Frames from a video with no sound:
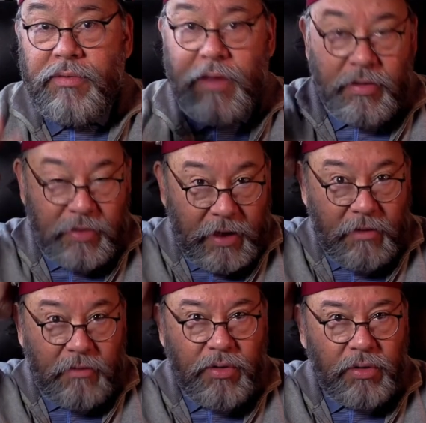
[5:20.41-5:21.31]
They, they
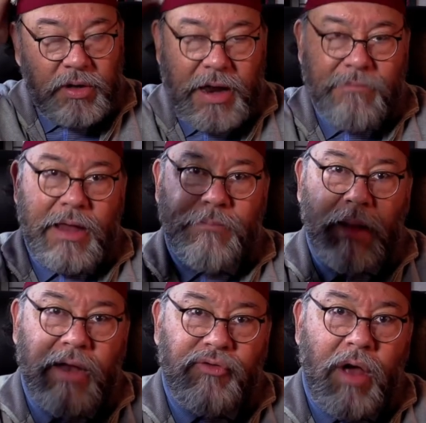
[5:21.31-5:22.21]
the only time they
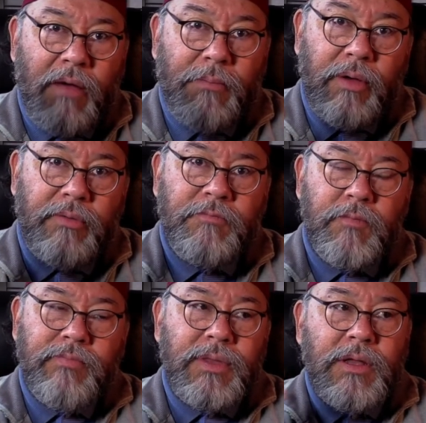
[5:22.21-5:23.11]
played trombone
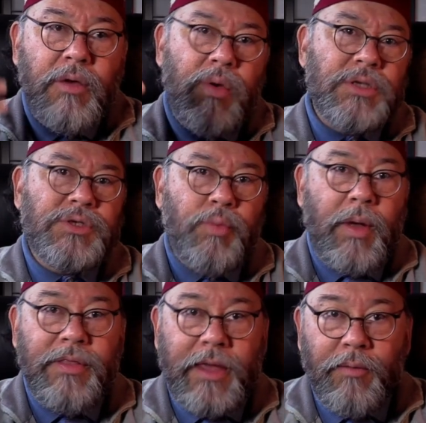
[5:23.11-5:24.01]
was
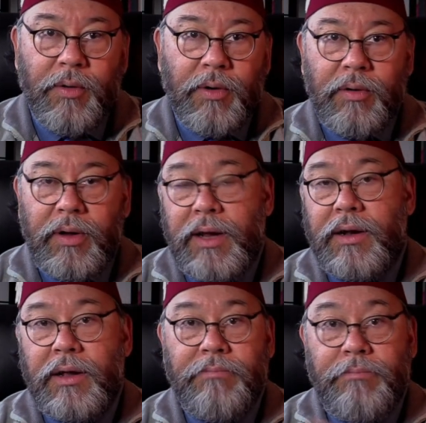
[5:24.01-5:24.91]
when they were in
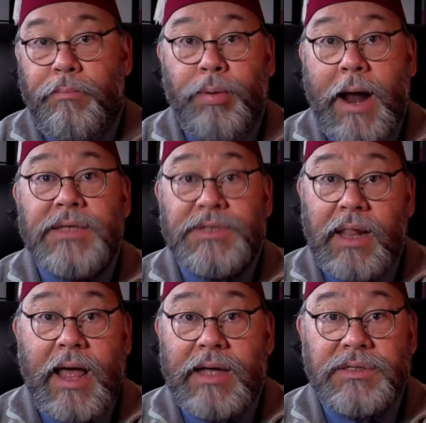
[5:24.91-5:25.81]
a brass
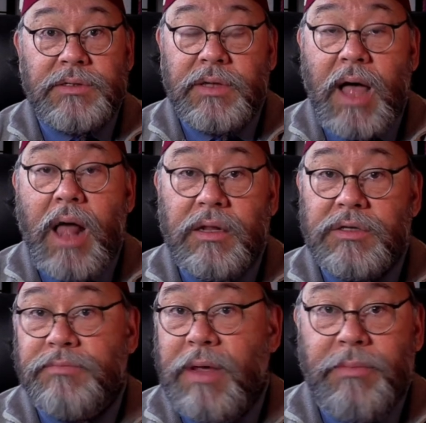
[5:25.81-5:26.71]
class in college,
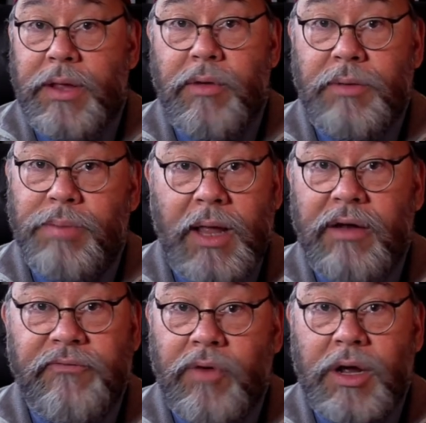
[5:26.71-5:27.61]
and maybe they only played
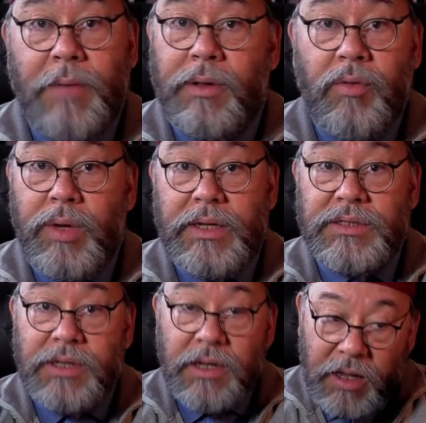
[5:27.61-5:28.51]
it for a couple of weeks.